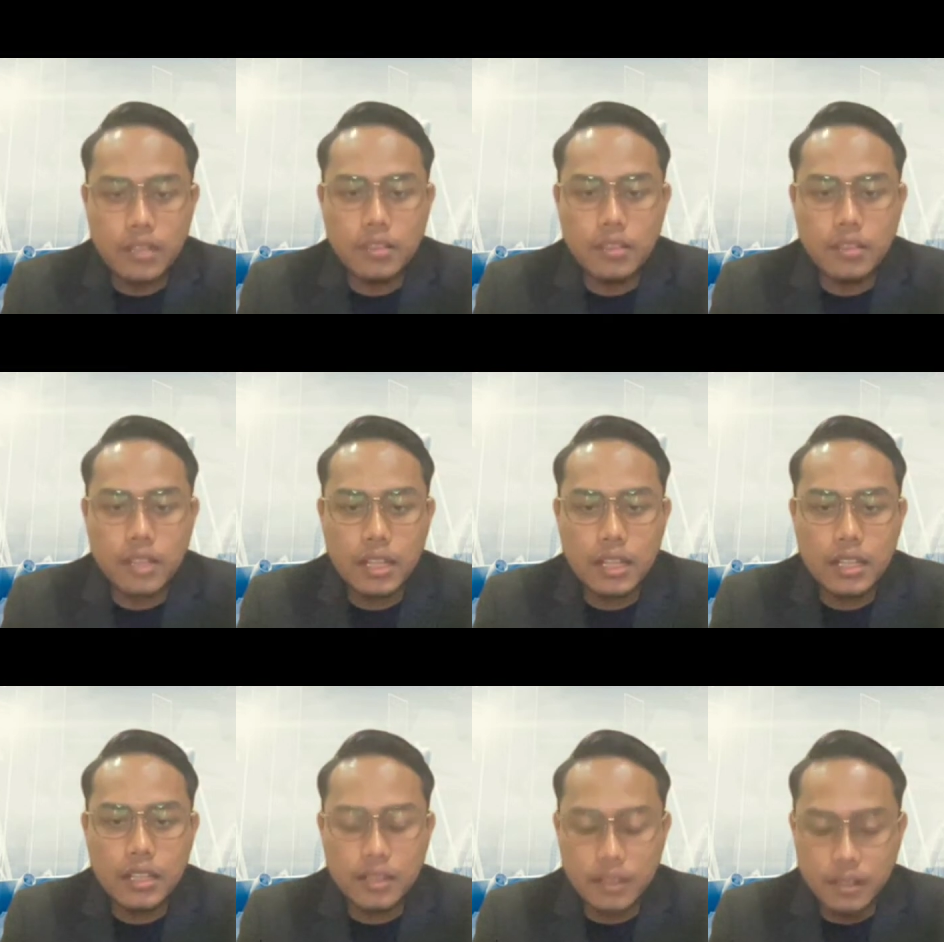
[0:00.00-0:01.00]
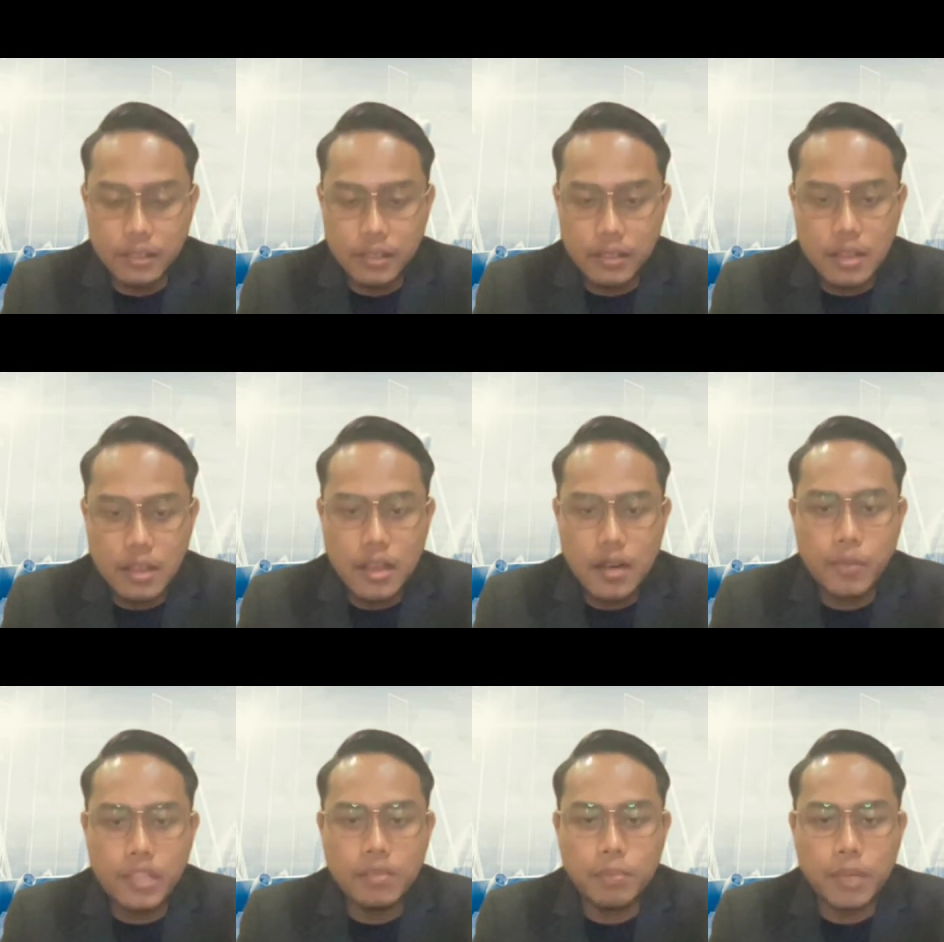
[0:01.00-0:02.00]
historically
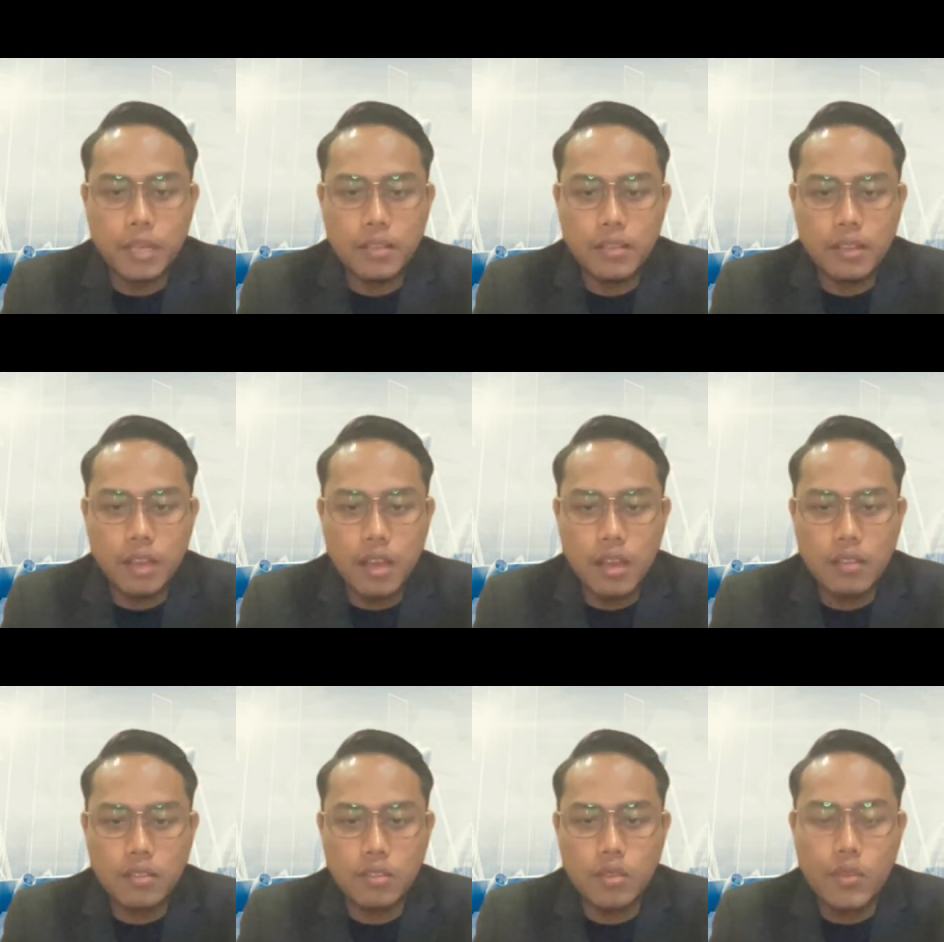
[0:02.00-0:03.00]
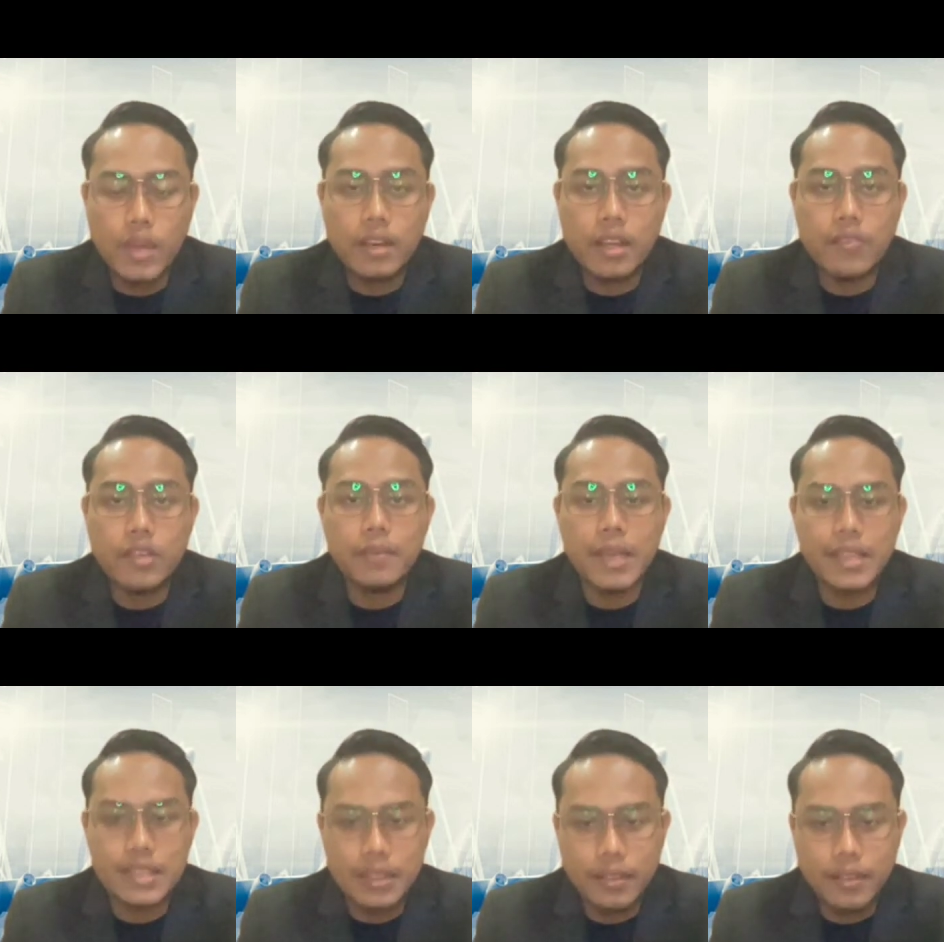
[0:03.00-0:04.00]
brisk pace as no one ever
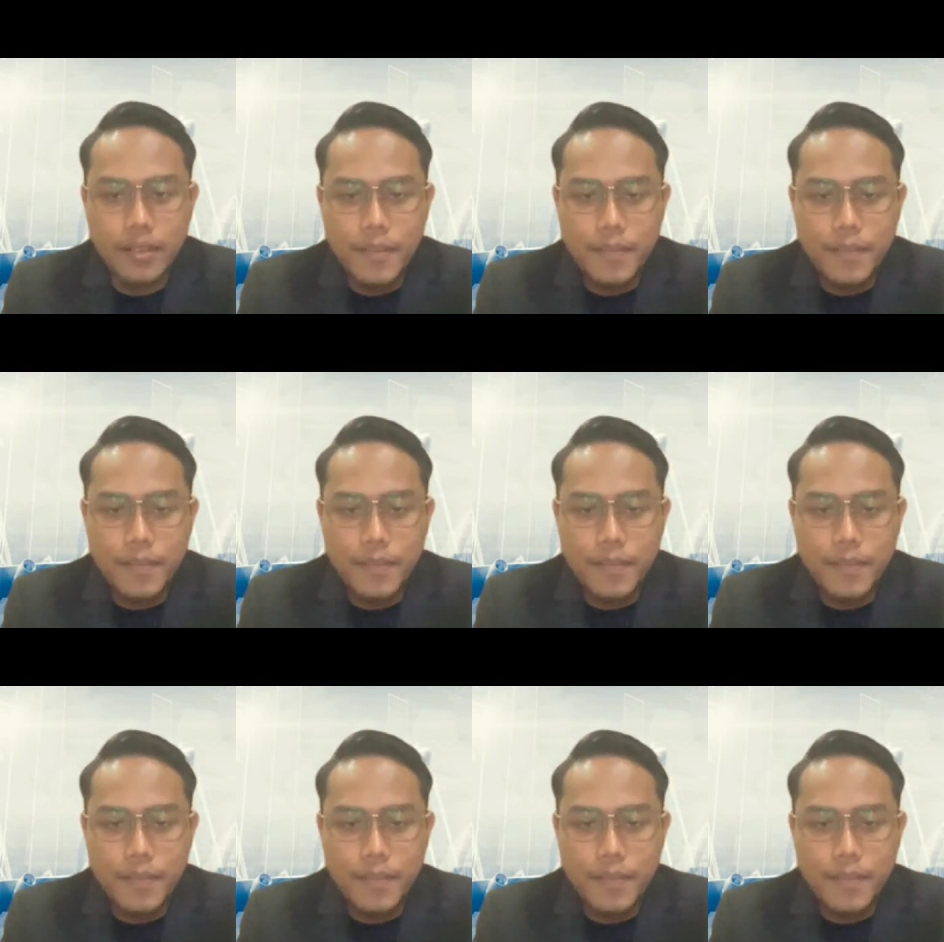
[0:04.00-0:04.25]
imagined.